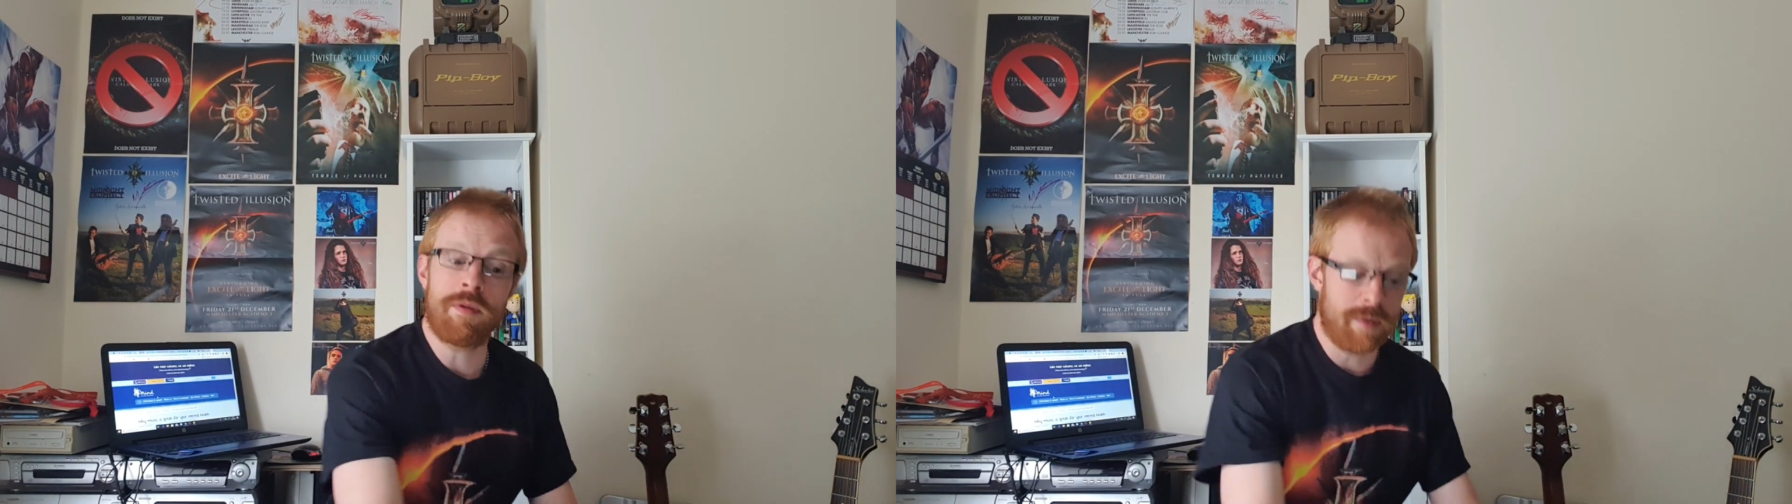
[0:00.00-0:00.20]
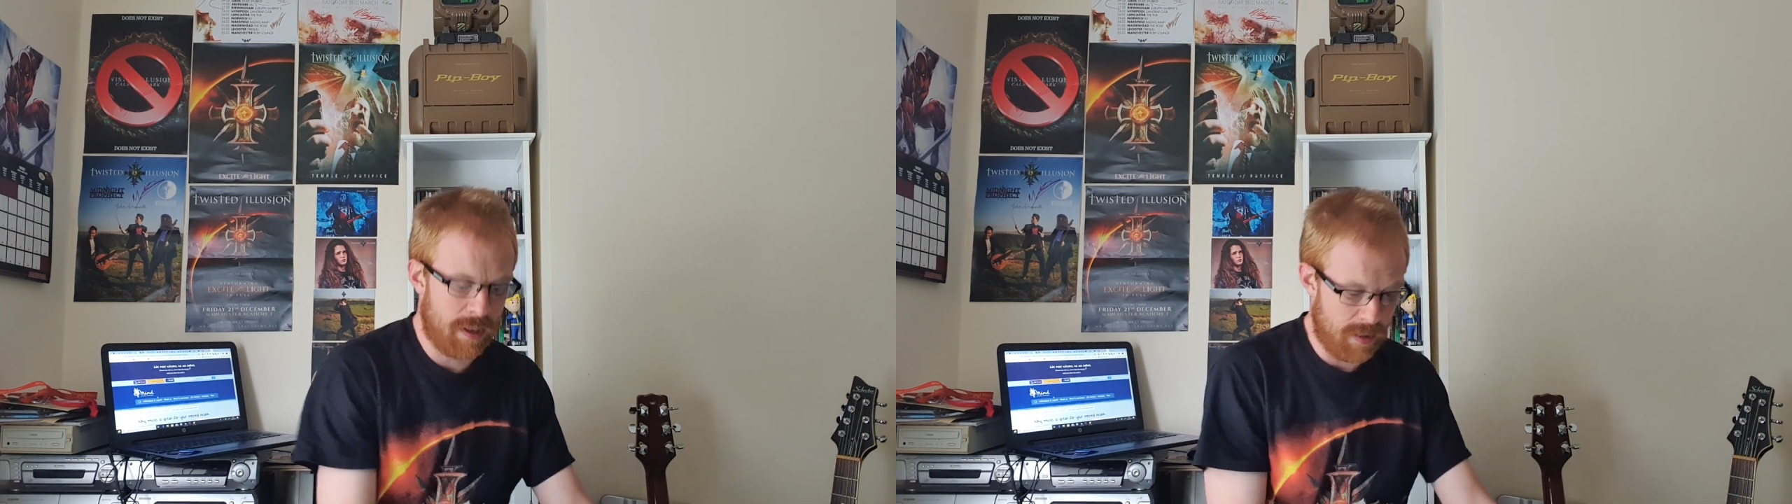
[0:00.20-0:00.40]

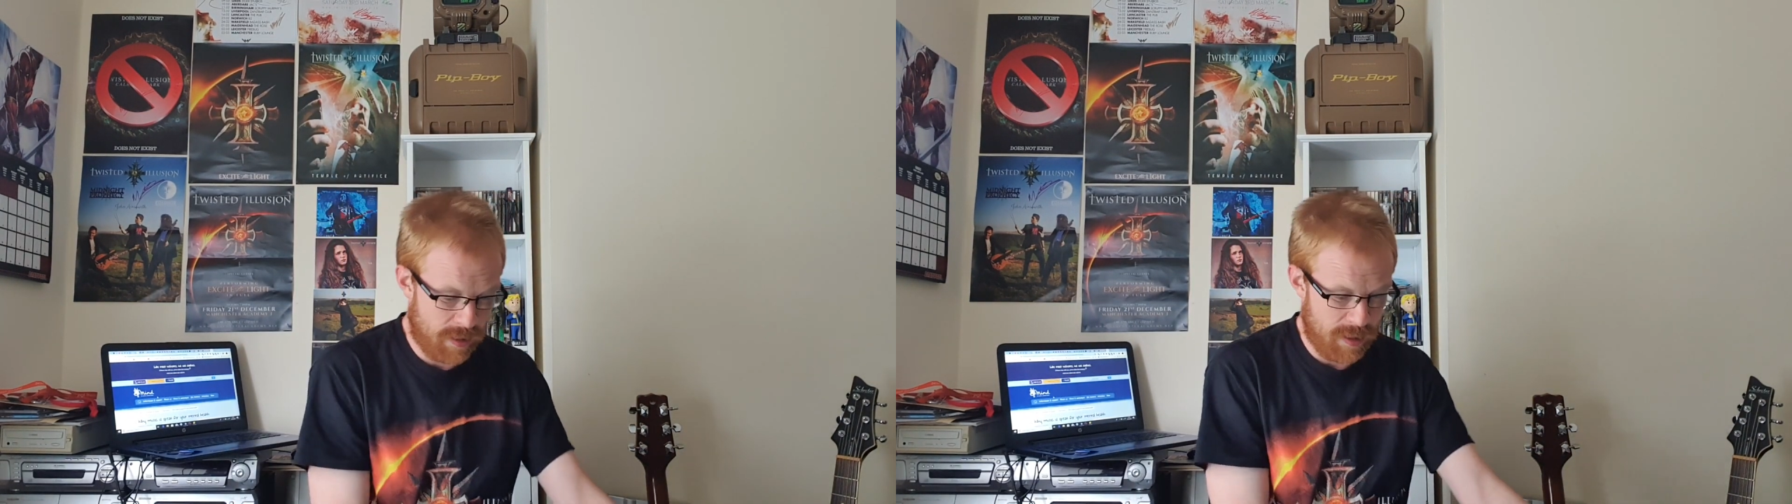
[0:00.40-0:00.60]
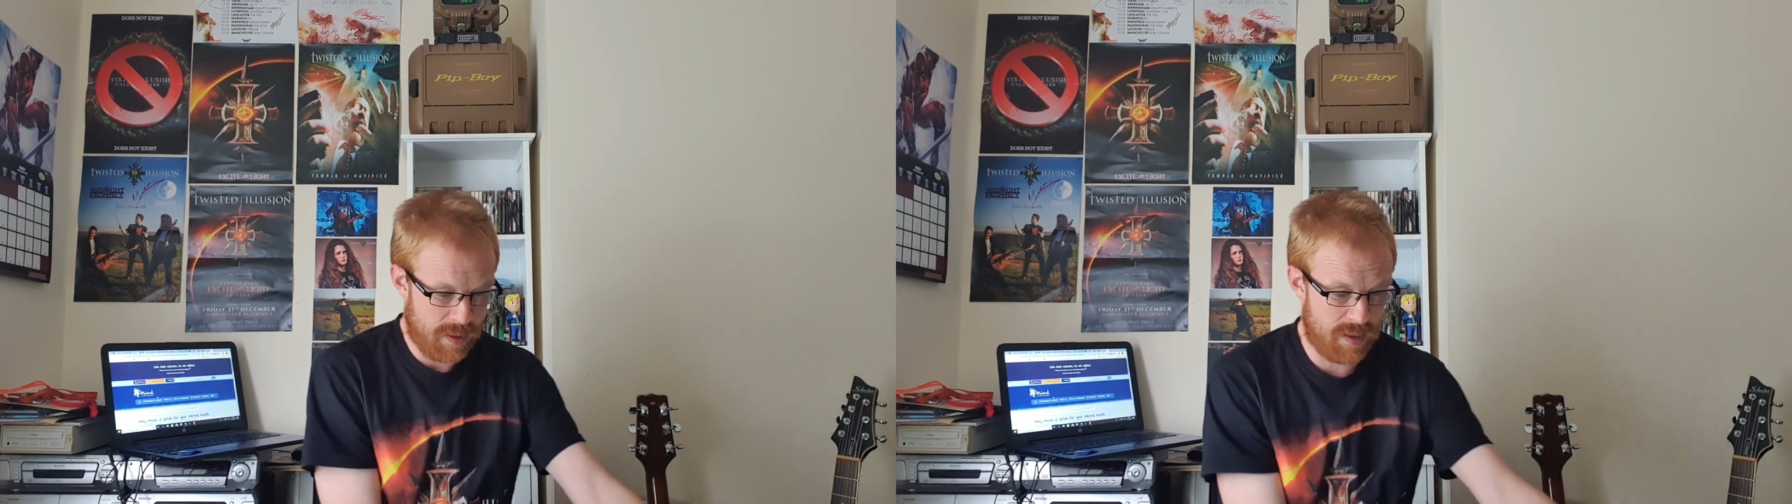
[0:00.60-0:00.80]

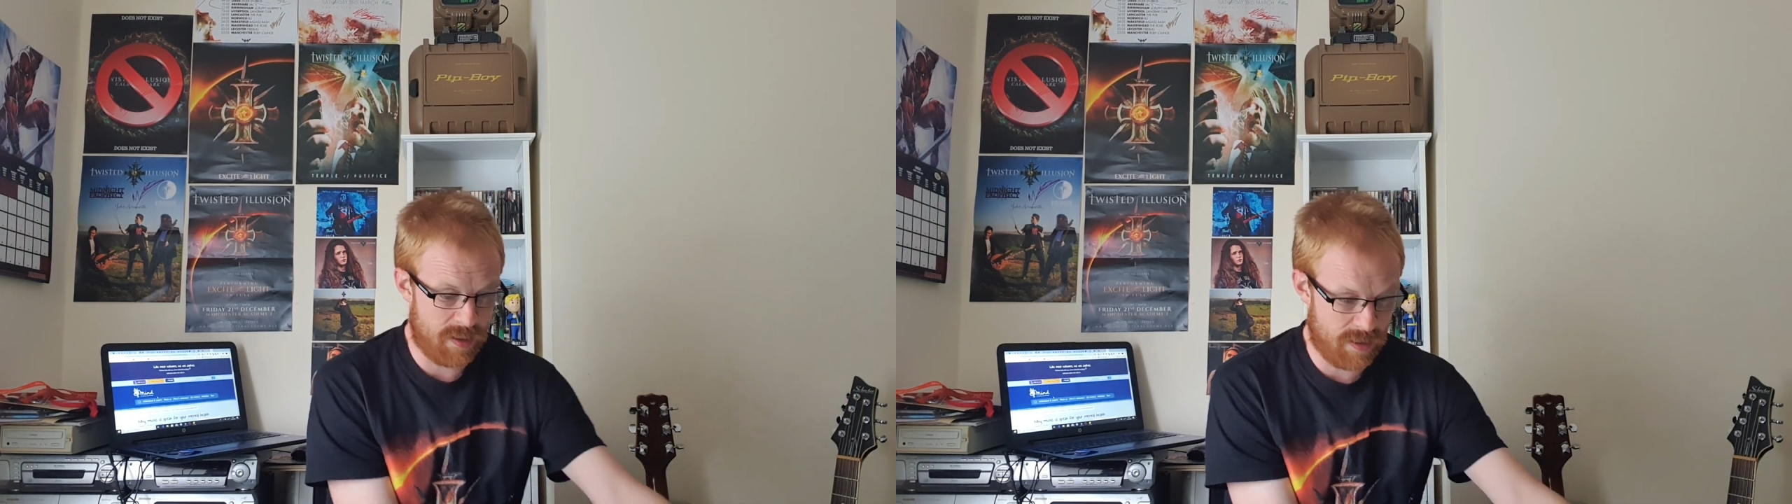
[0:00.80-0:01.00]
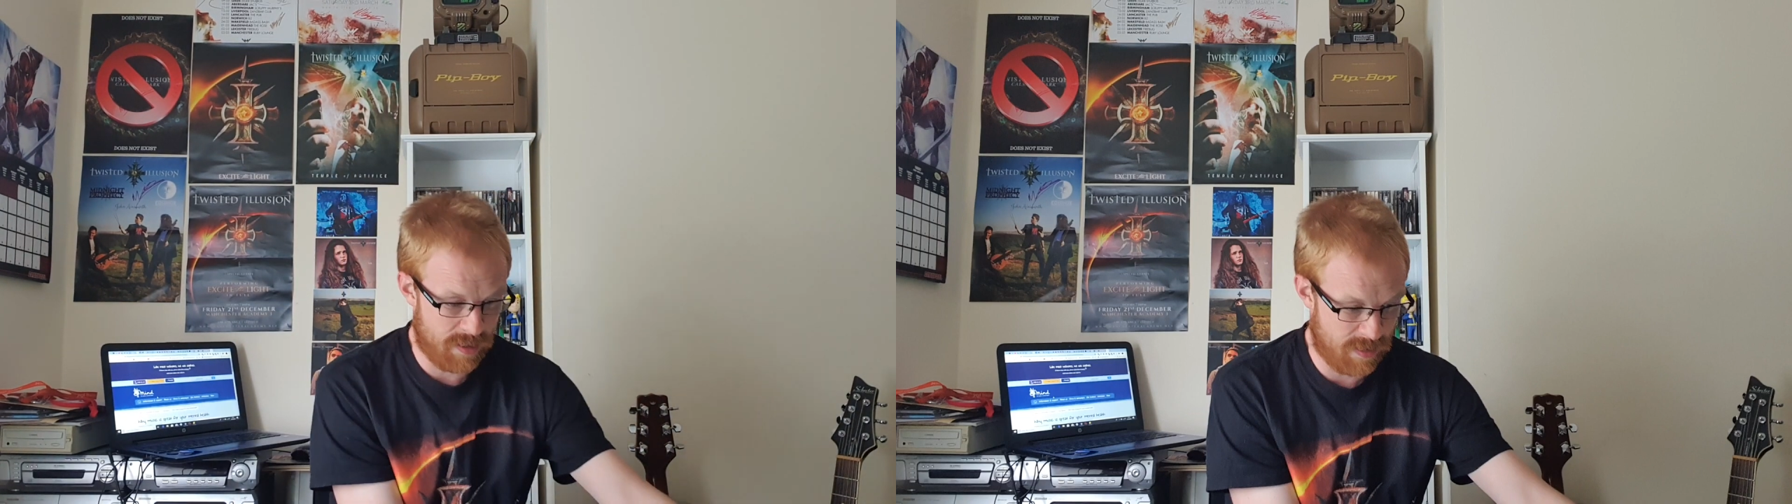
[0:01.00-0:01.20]
because
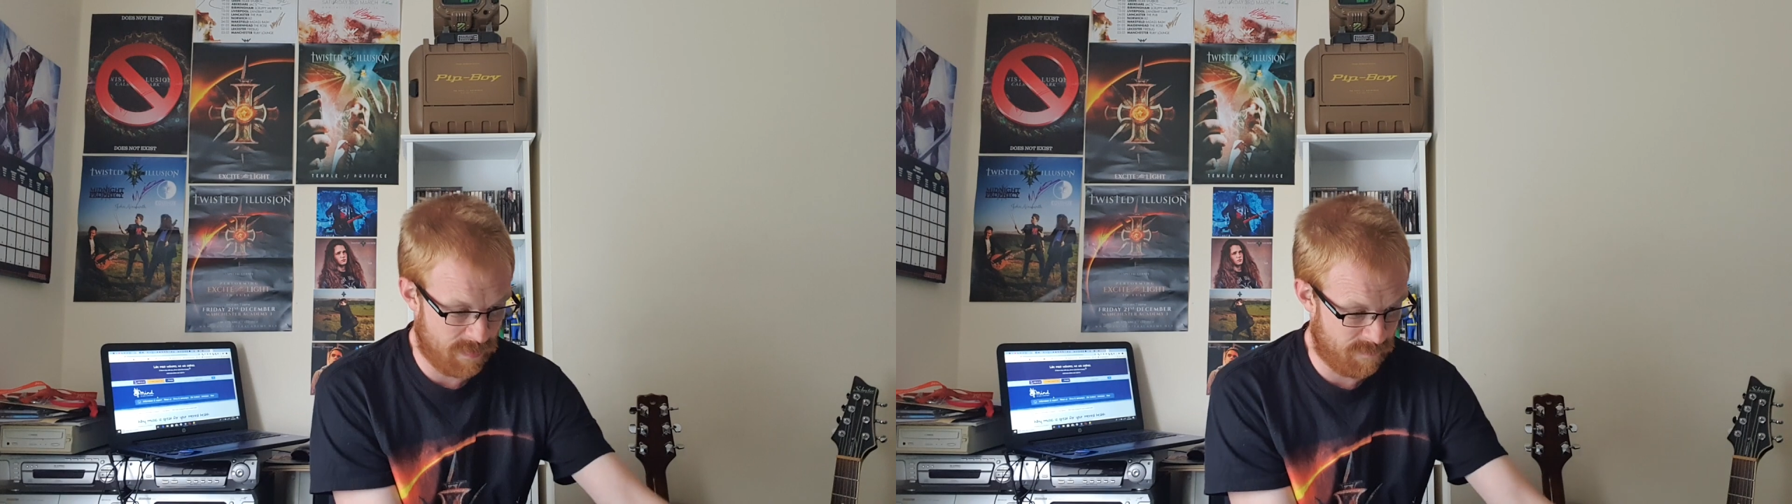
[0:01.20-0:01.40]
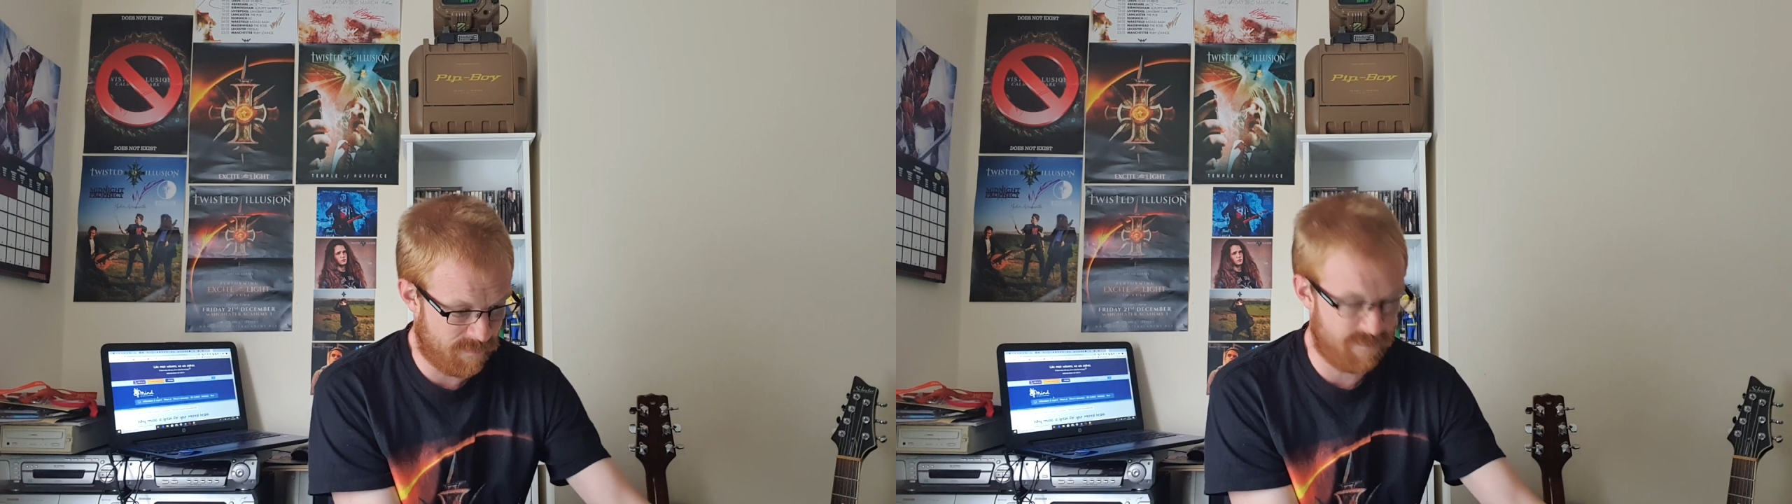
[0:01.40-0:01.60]
it's